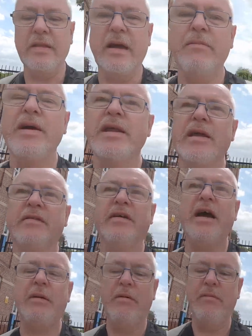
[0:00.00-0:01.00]
that many a
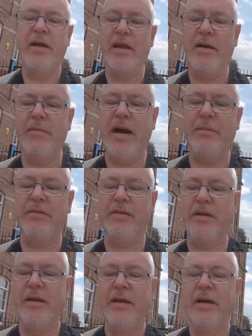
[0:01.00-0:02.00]
time on many a maps.